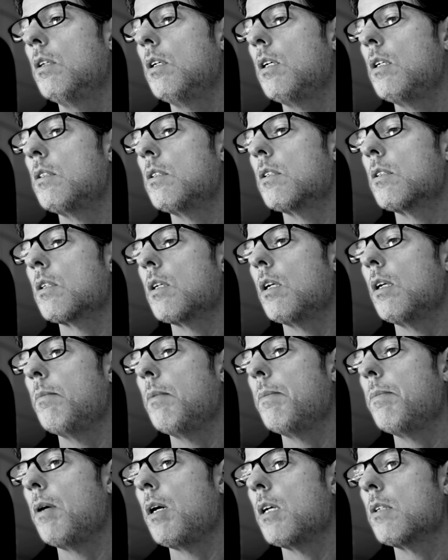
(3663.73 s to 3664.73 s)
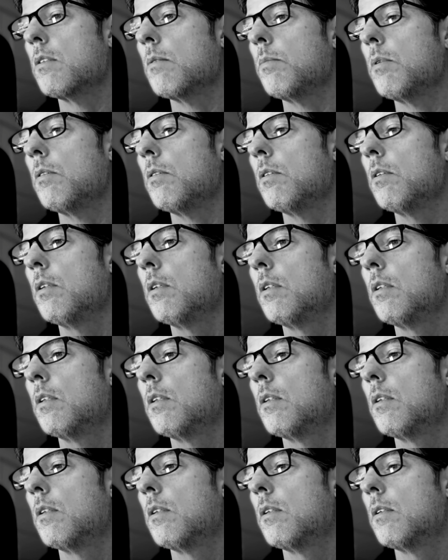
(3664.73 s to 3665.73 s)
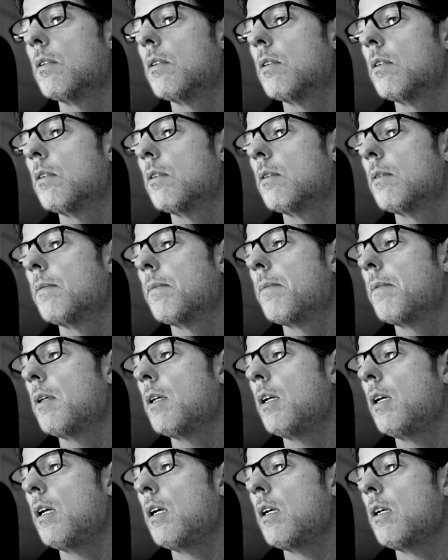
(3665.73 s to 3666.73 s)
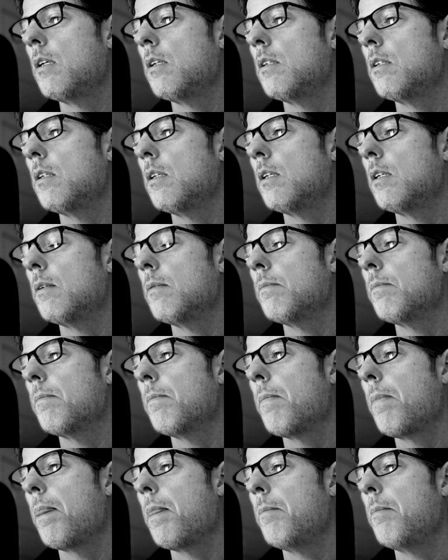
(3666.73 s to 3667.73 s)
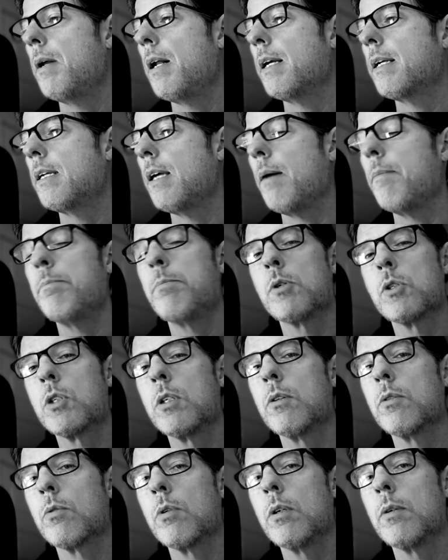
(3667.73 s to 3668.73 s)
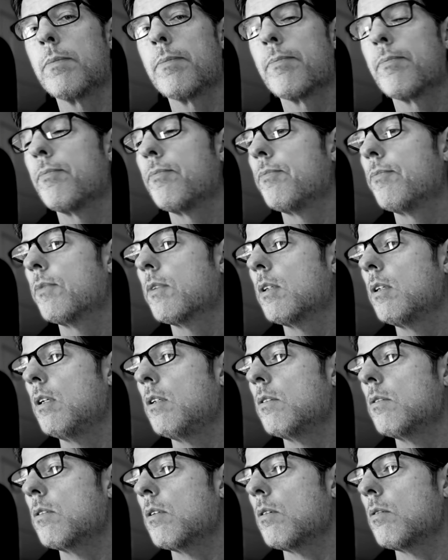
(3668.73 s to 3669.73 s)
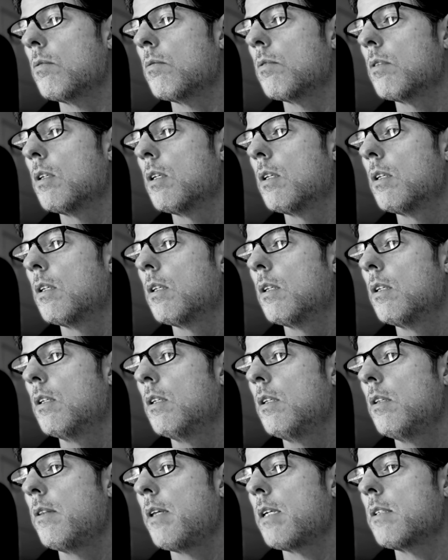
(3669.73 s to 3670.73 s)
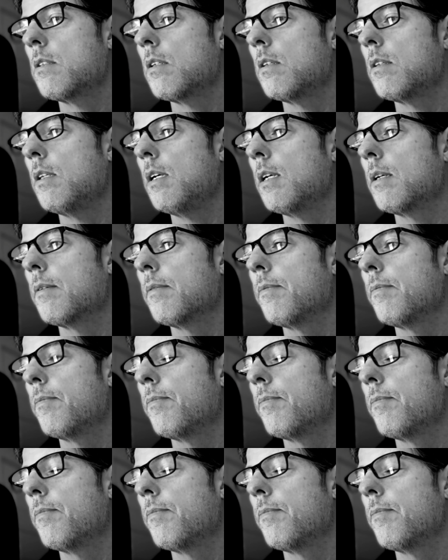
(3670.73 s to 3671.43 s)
is this going to be possible? And but I kept pushing through. And so that's the thing.